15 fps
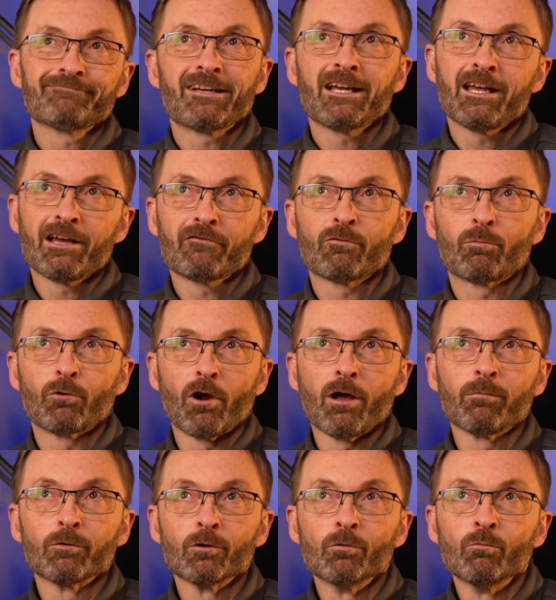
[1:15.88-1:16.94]
I have a
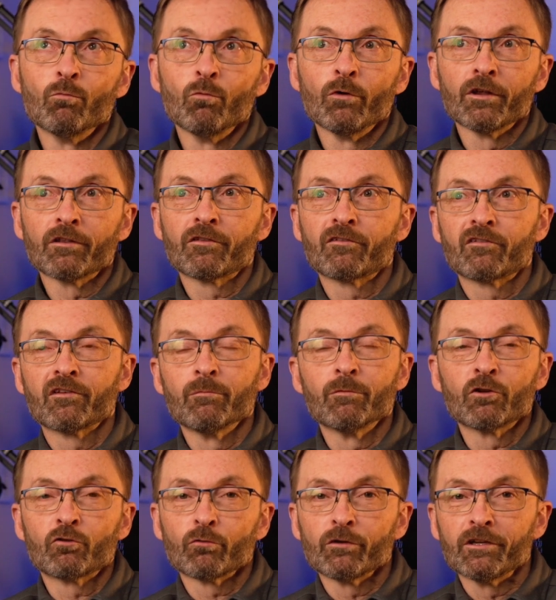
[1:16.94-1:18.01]
problem with
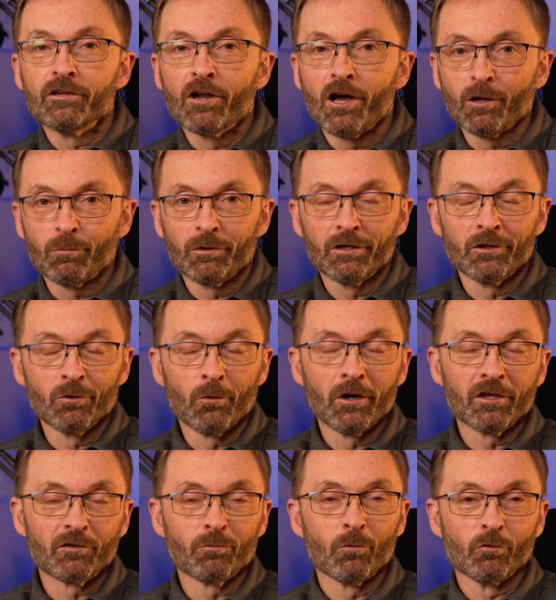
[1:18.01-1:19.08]
symmetry not being the
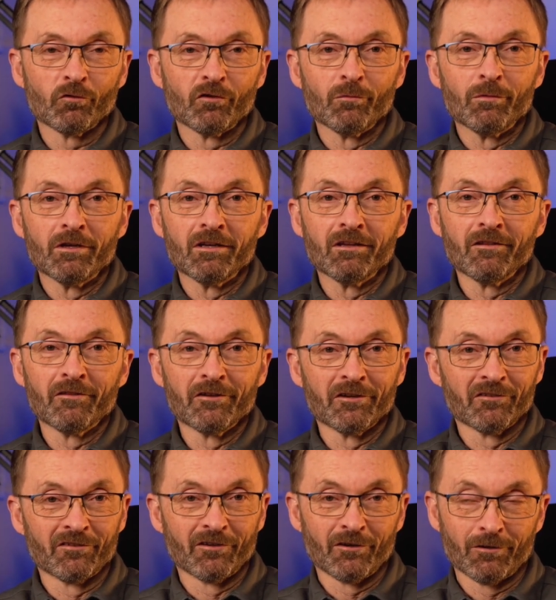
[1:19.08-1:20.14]
way it's supposed to be and
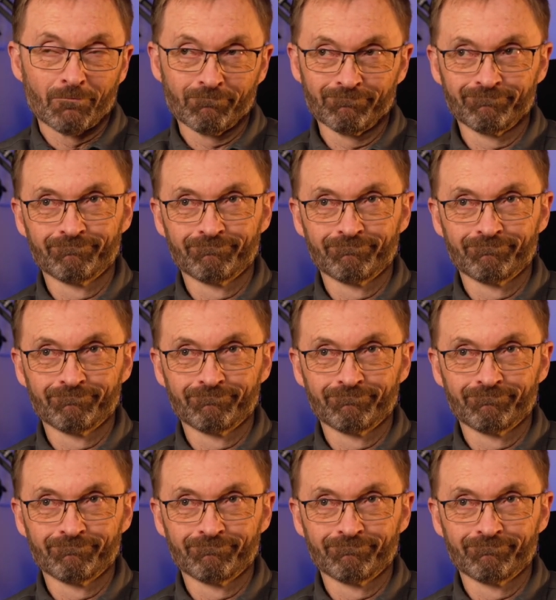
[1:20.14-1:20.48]
things that are